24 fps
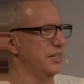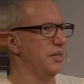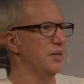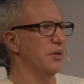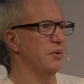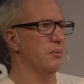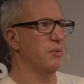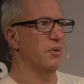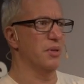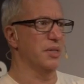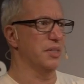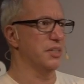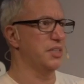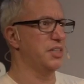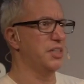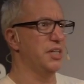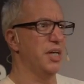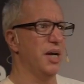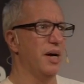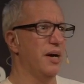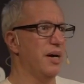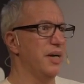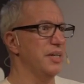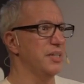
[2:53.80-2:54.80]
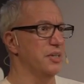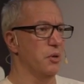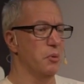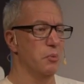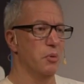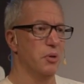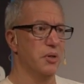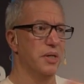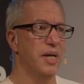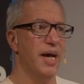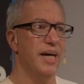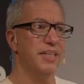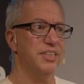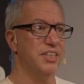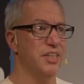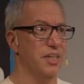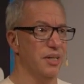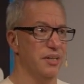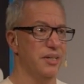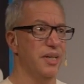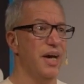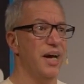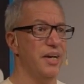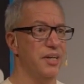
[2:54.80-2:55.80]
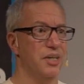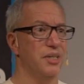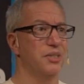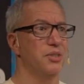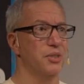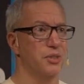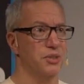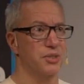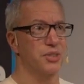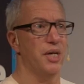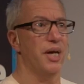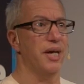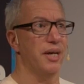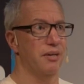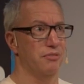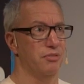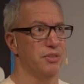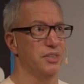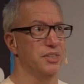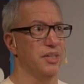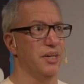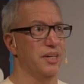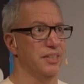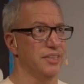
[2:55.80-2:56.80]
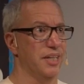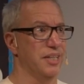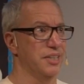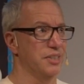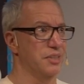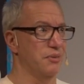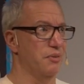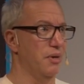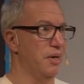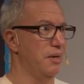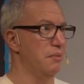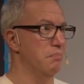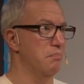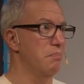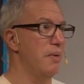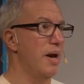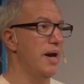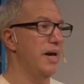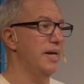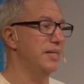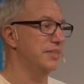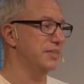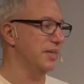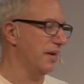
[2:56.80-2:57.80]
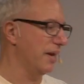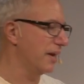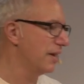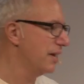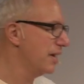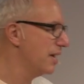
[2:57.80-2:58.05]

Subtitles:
I don't know what the shit I do, but Nadia does data visualization, right? Amazing.